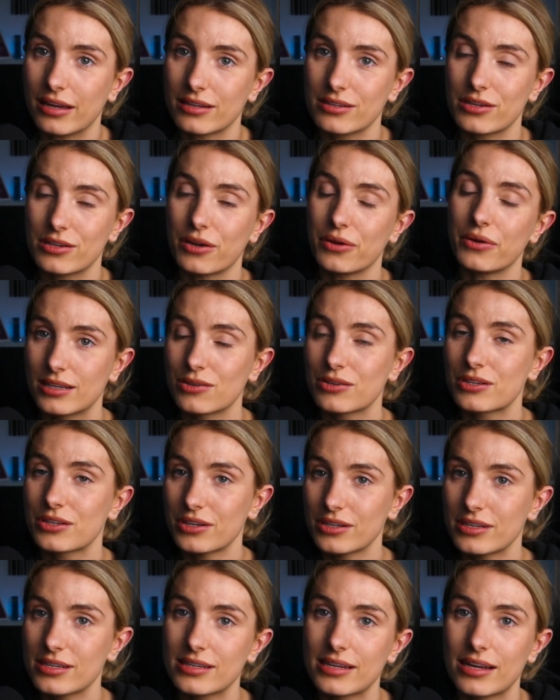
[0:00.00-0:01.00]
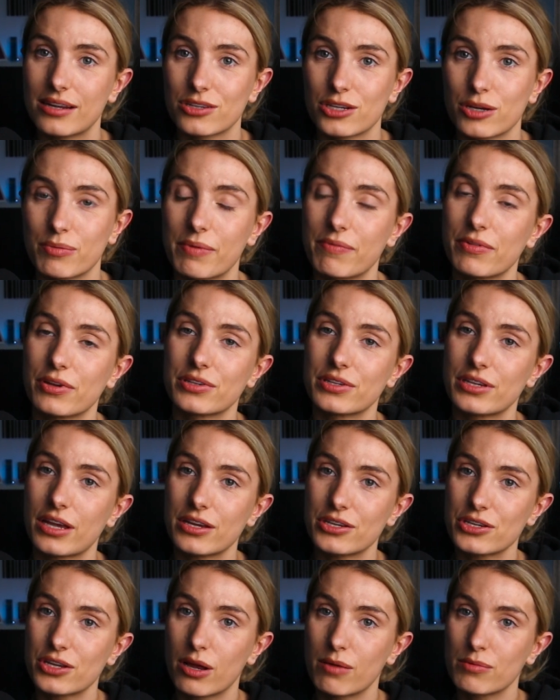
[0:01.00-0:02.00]
So it's good to stay on top of your
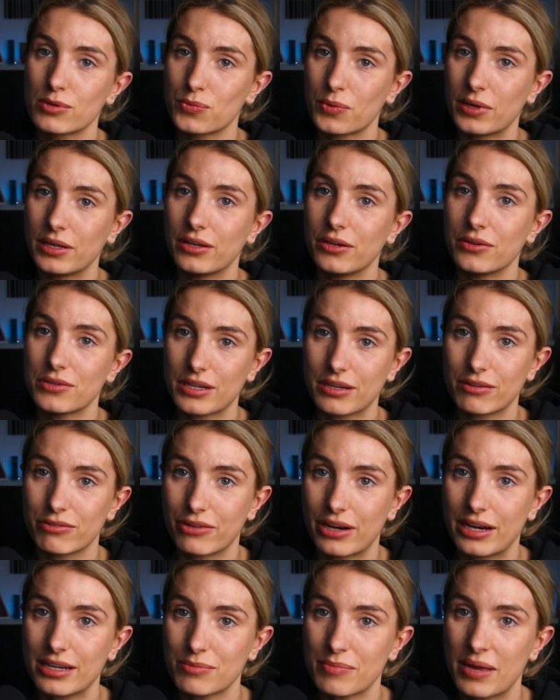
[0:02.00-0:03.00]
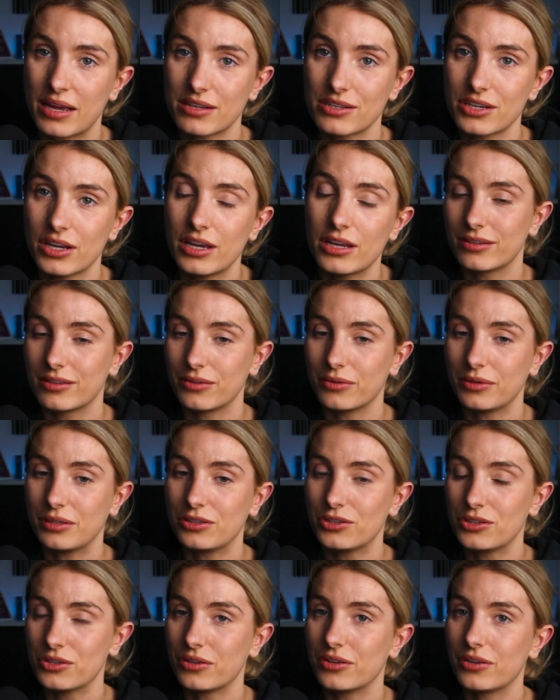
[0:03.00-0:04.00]
search terms when using phrase match to
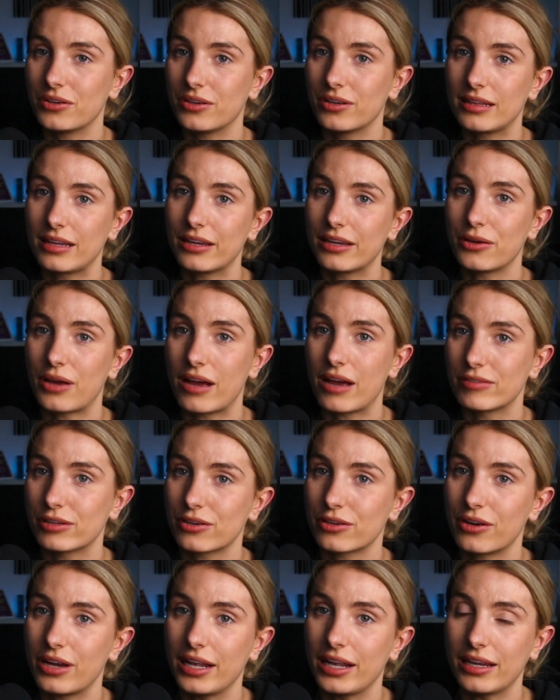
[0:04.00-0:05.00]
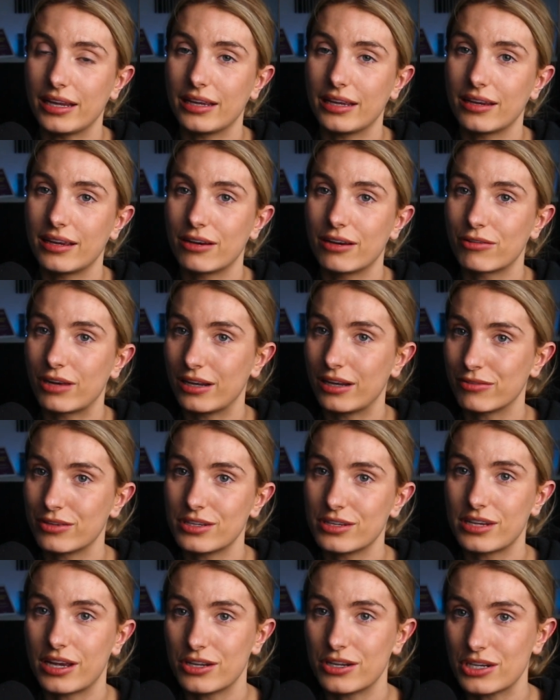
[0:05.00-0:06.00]
ensure that you haven't got any irrelevant
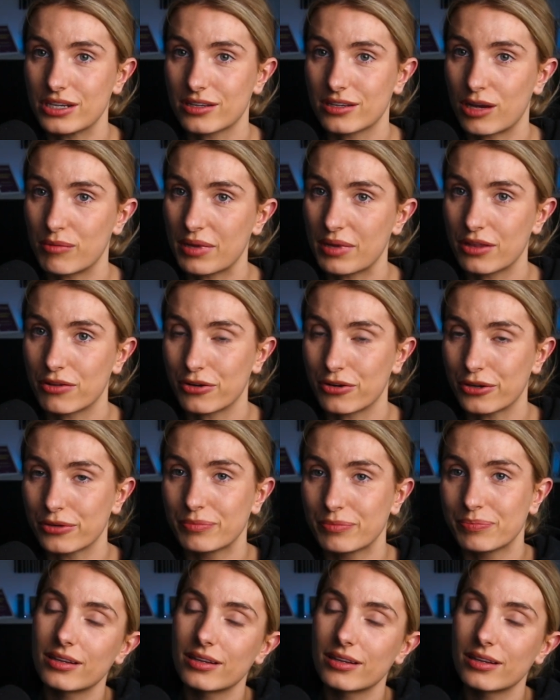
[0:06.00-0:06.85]
searches coming through.